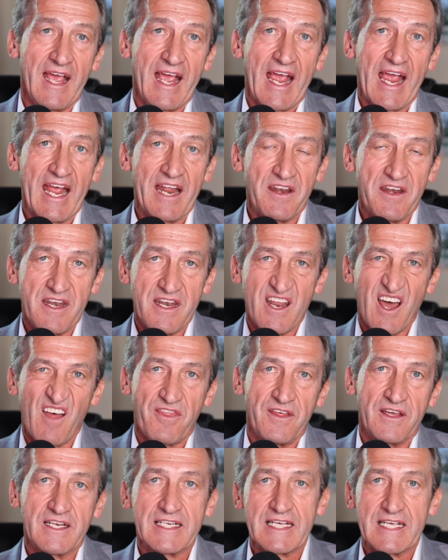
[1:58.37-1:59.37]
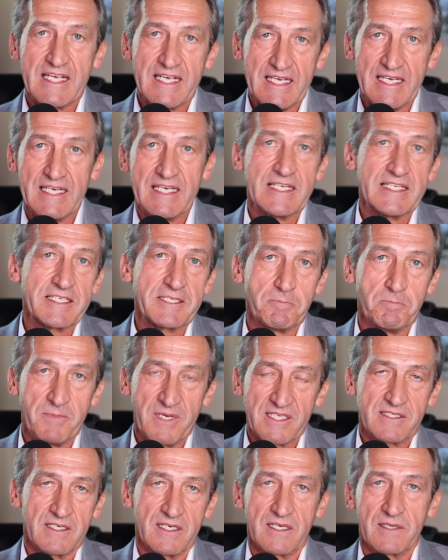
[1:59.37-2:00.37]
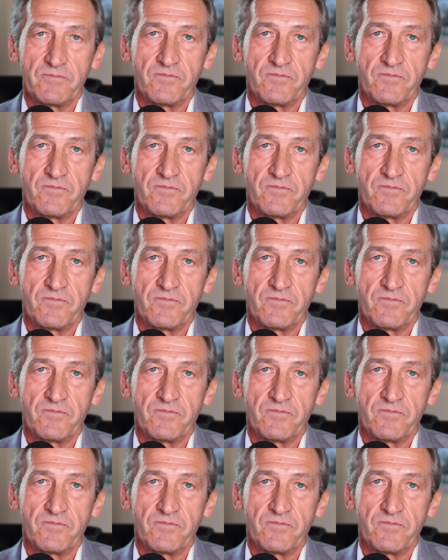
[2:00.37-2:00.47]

and nothing is missing.